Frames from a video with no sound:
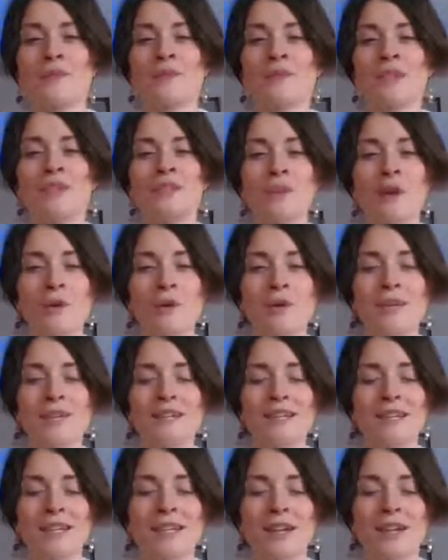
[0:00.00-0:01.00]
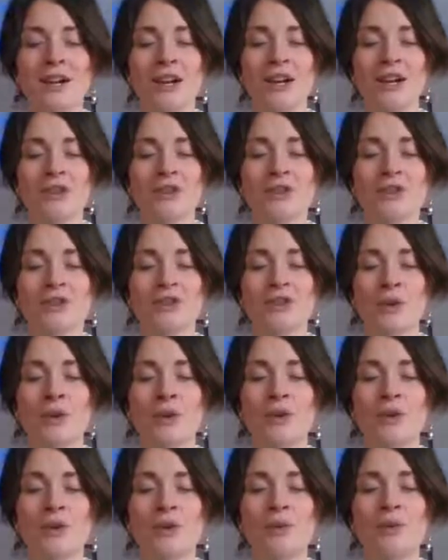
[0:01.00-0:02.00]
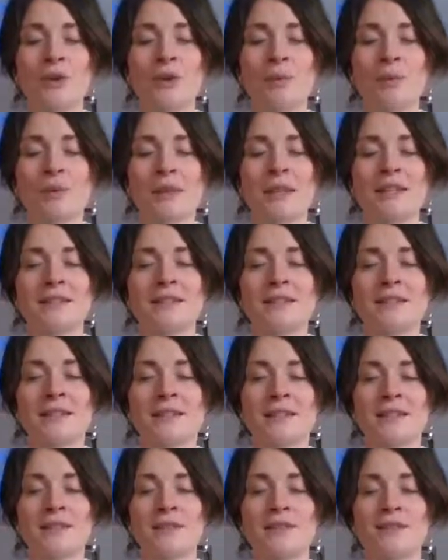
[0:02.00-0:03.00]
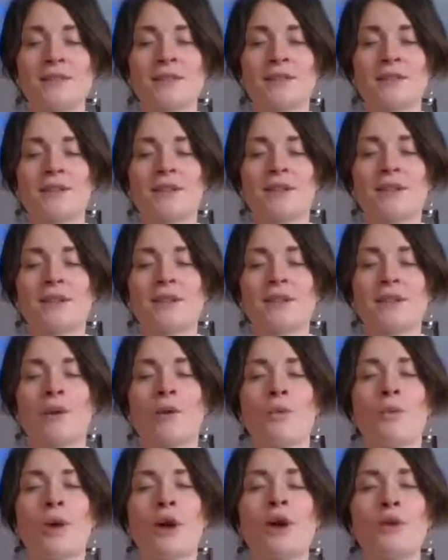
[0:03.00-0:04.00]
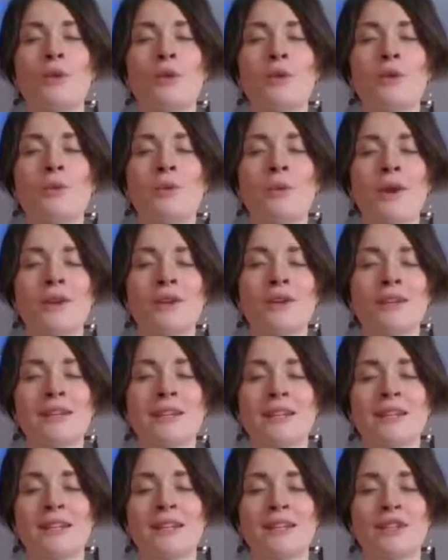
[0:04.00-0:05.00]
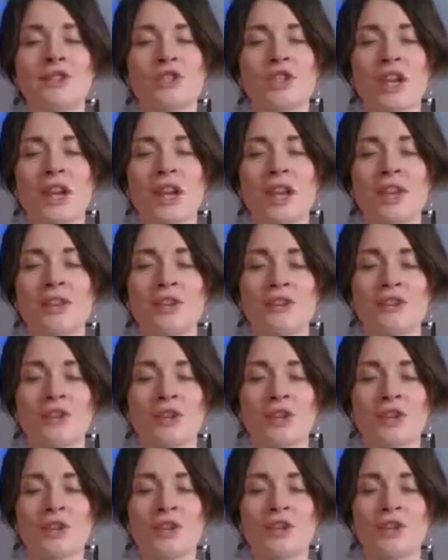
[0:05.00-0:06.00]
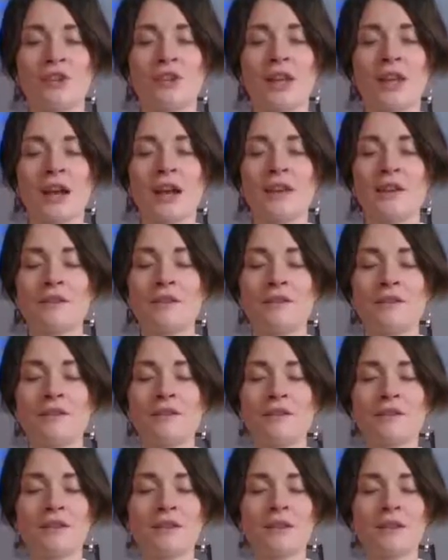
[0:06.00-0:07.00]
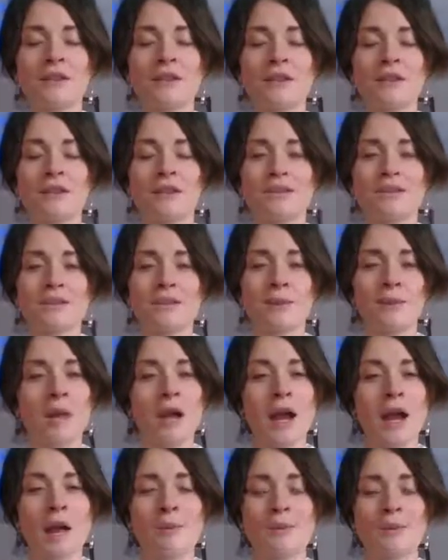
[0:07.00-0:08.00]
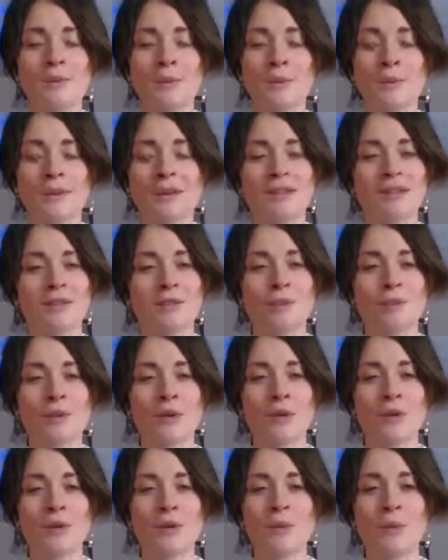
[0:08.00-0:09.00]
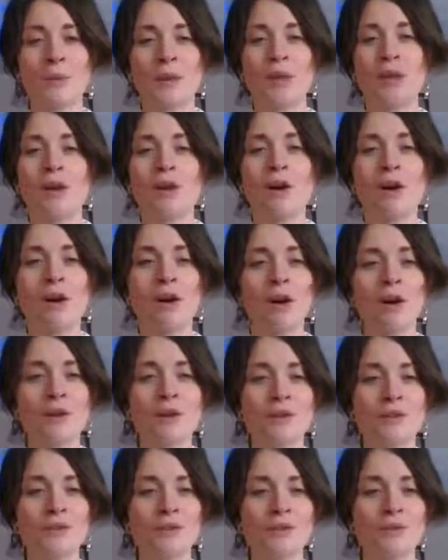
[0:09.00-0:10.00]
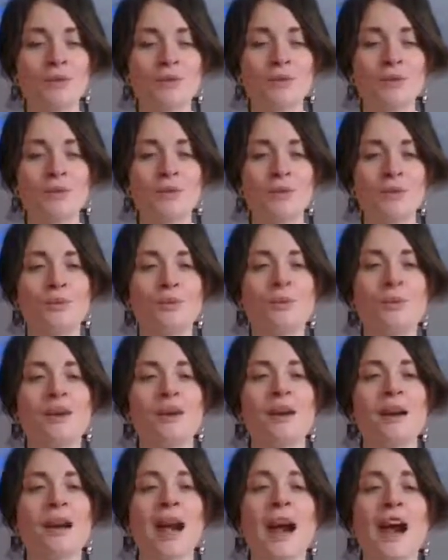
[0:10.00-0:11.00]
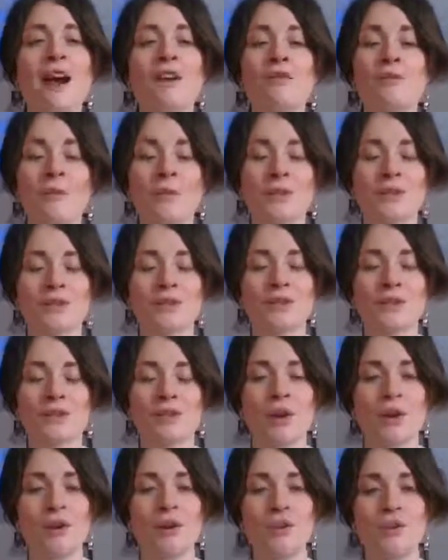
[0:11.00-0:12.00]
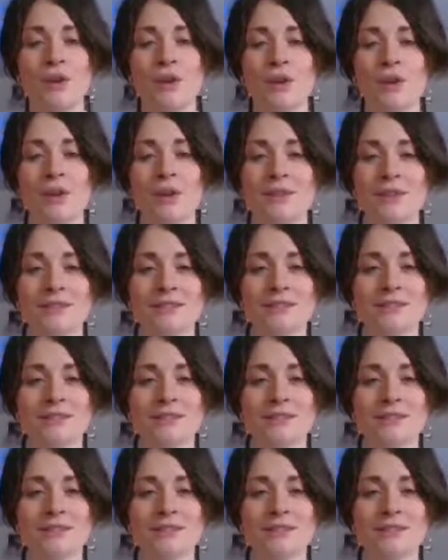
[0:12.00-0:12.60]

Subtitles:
This goat is here to show you the places where you are needing change in your life. Perhaps the places where you're being called to have more structure.